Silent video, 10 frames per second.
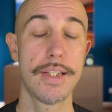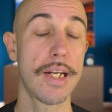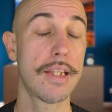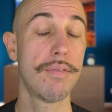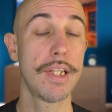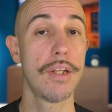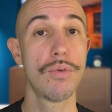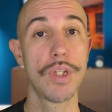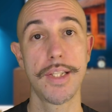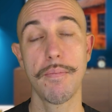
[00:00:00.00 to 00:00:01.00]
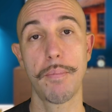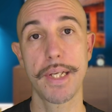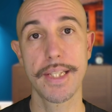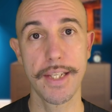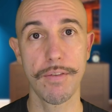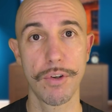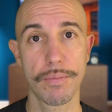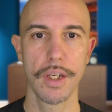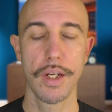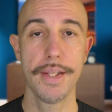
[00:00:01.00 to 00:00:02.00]
It is in fact a passive
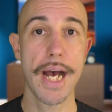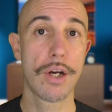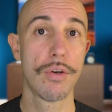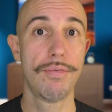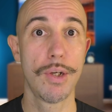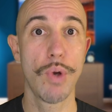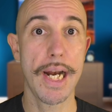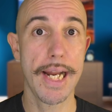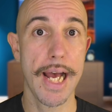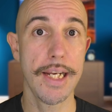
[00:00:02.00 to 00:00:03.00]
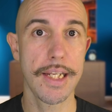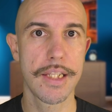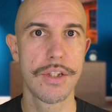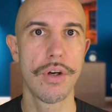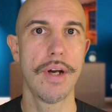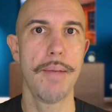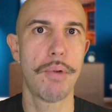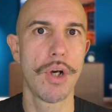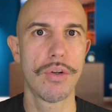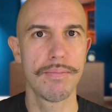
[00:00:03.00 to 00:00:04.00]
method to configure one only
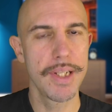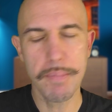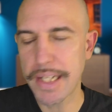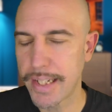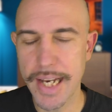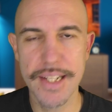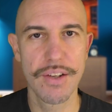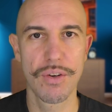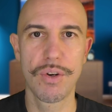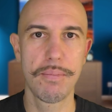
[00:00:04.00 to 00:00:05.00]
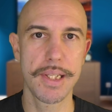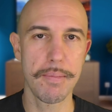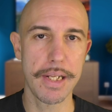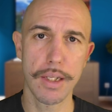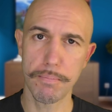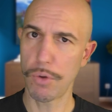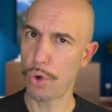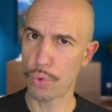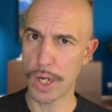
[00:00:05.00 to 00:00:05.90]
time and then to forget it or